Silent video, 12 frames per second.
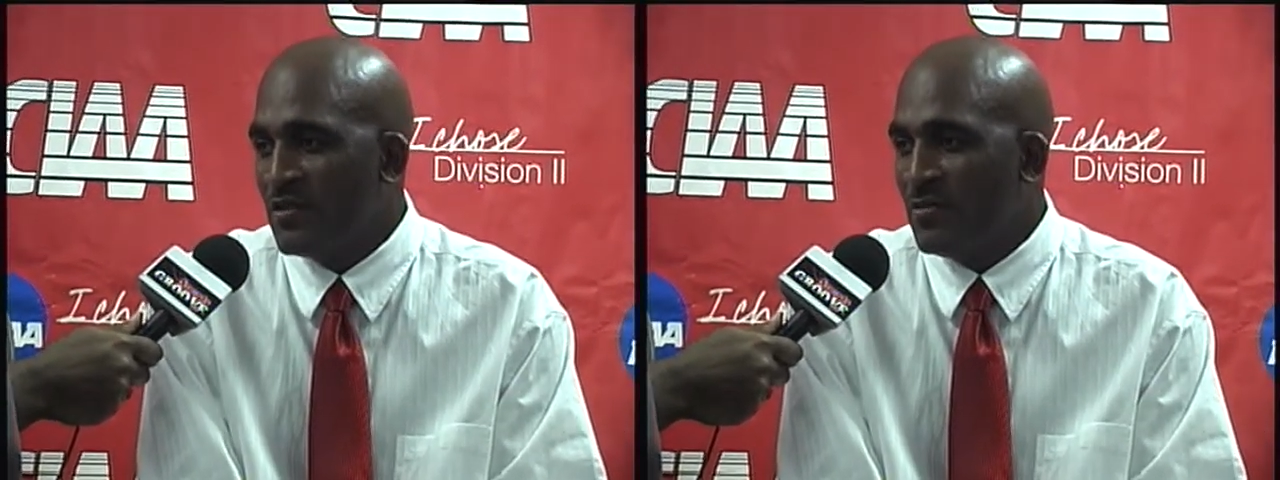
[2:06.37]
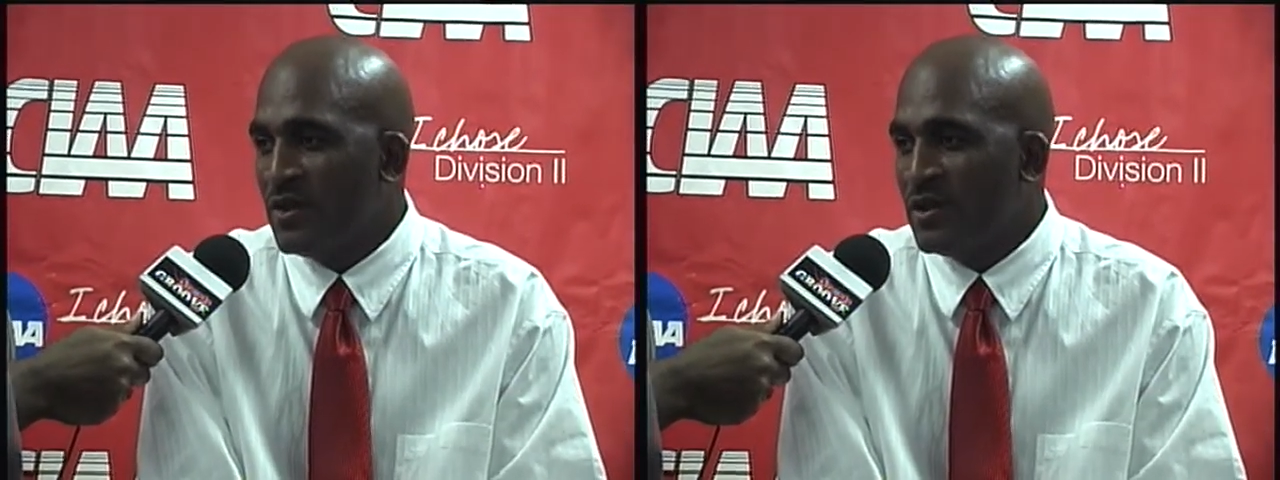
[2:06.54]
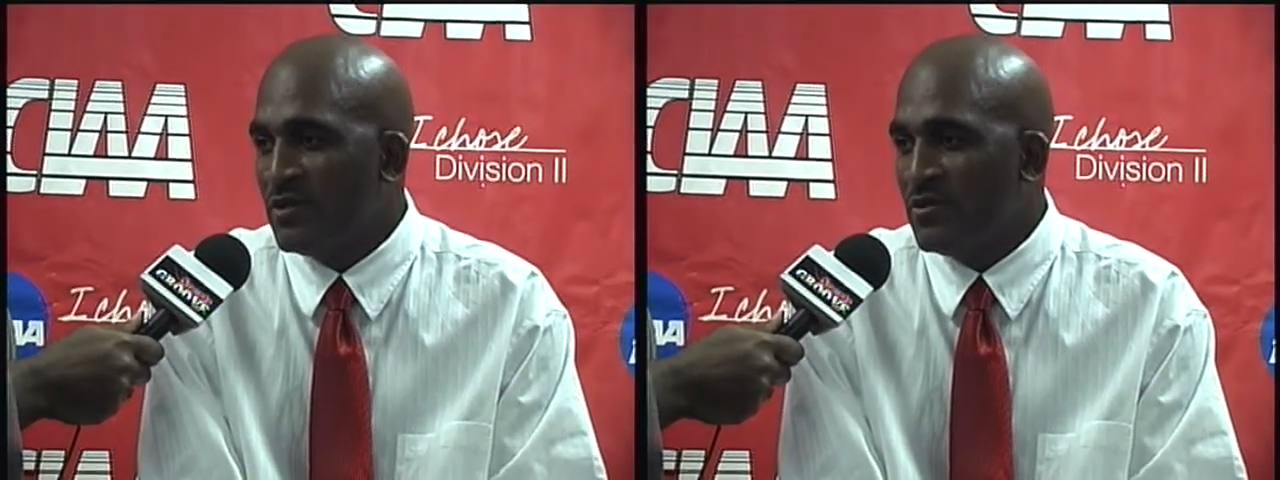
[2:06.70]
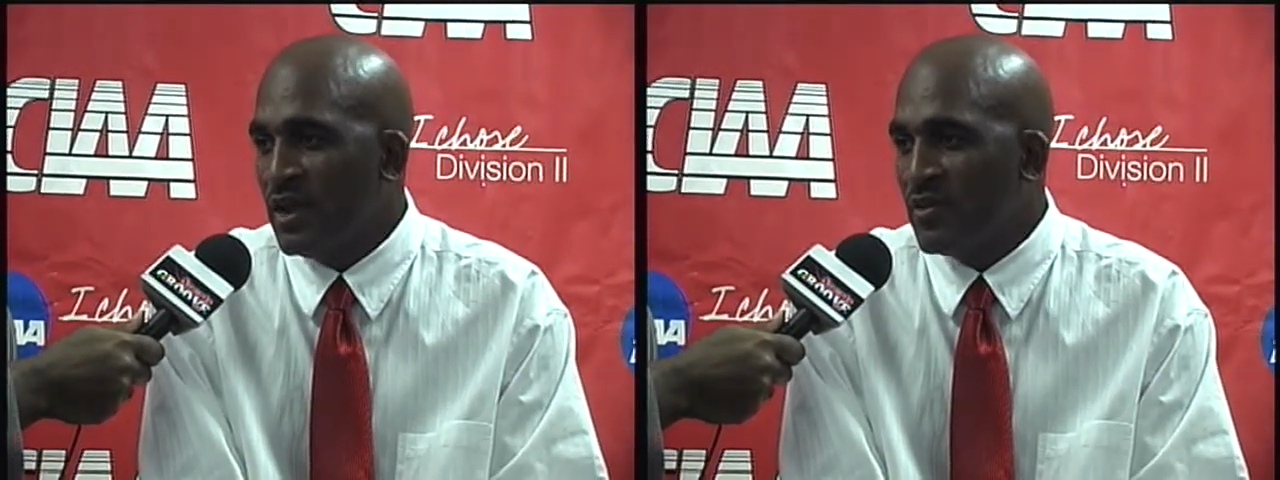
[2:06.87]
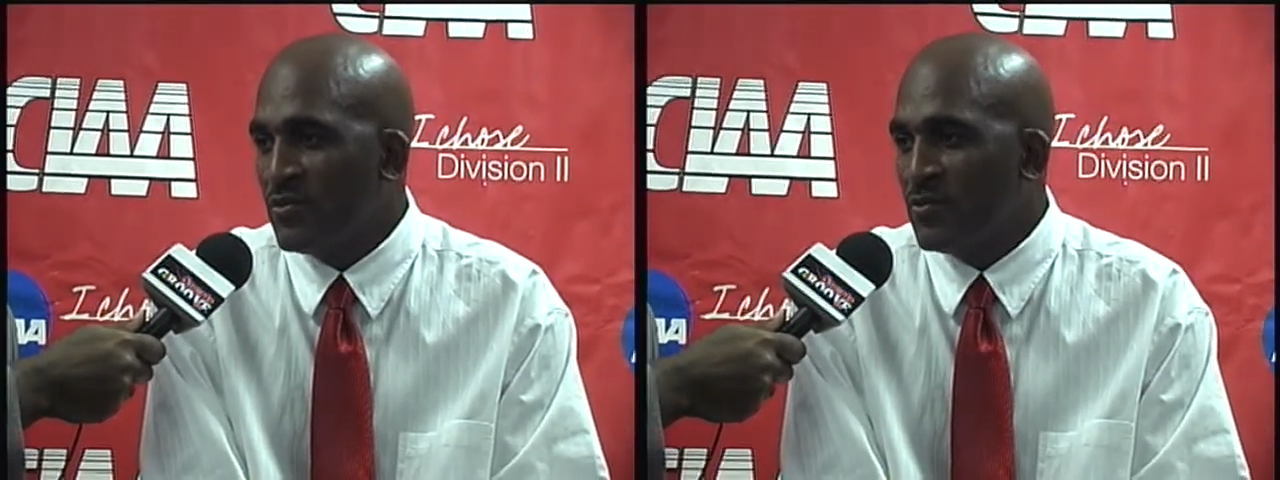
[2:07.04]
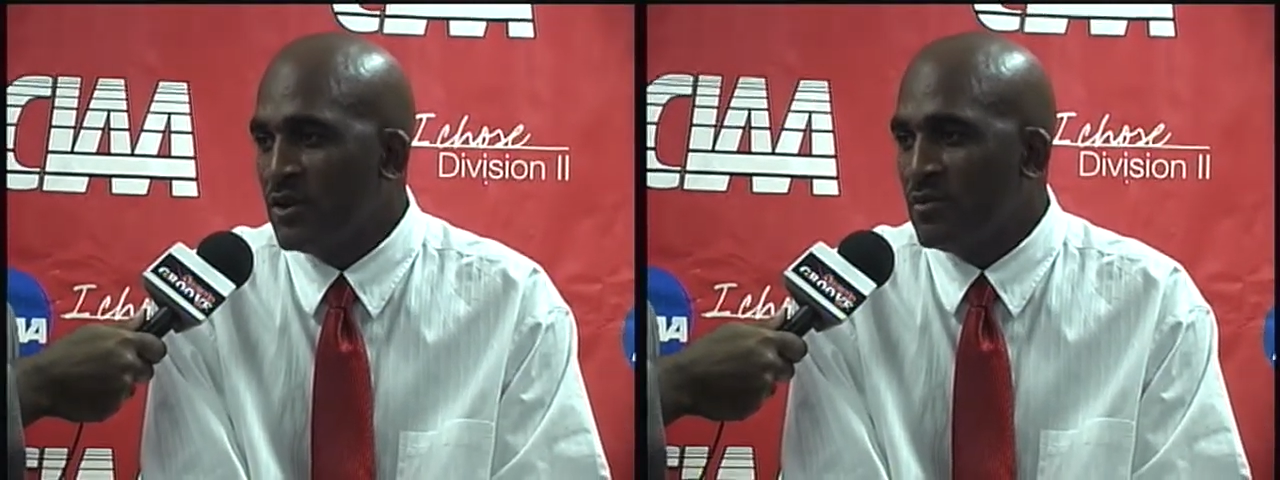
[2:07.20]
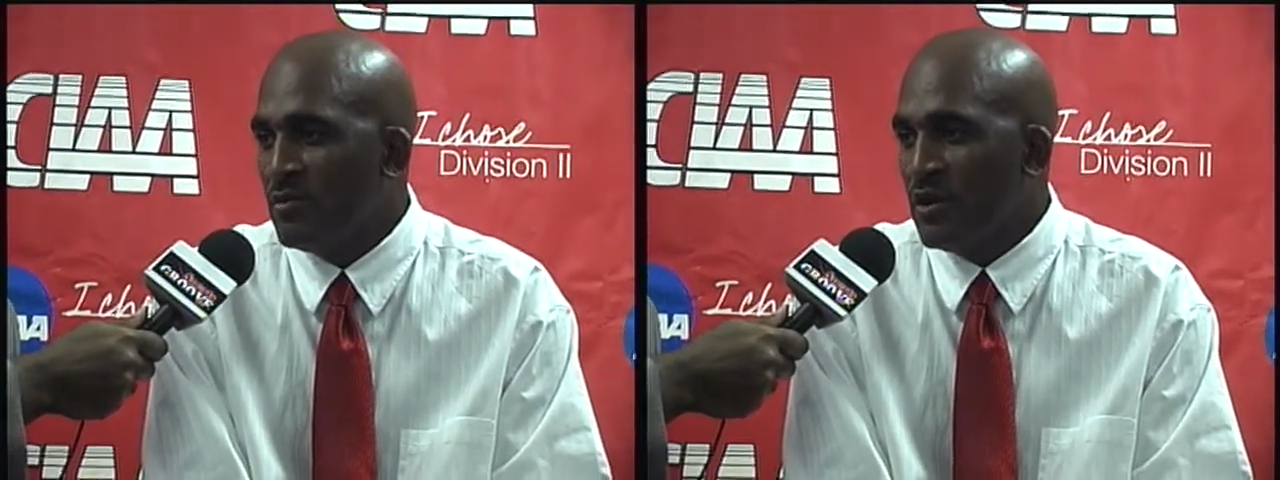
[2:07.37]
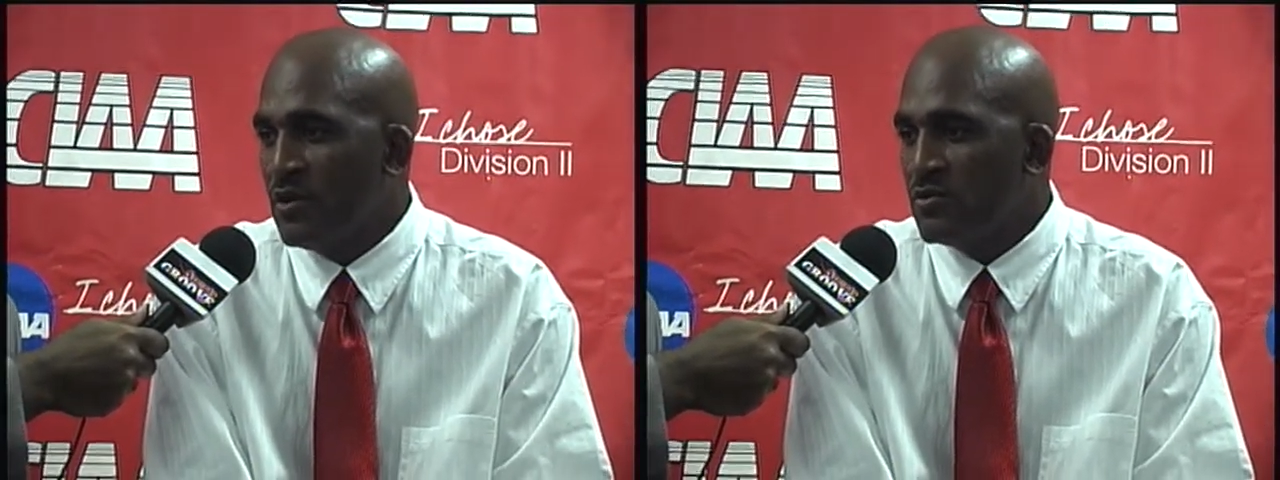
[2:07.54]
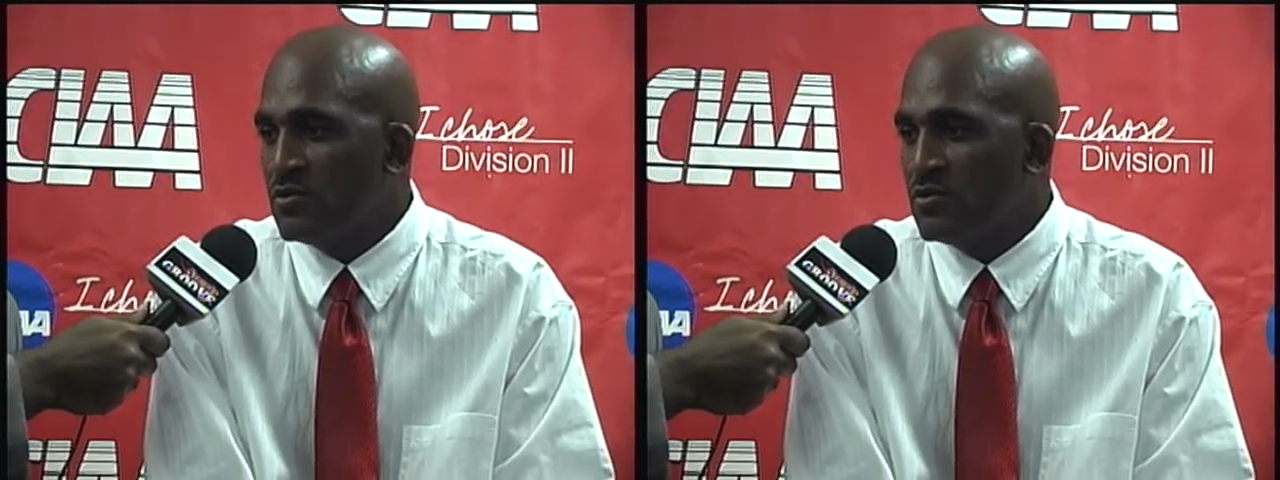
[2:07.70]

to win. You have to run the ball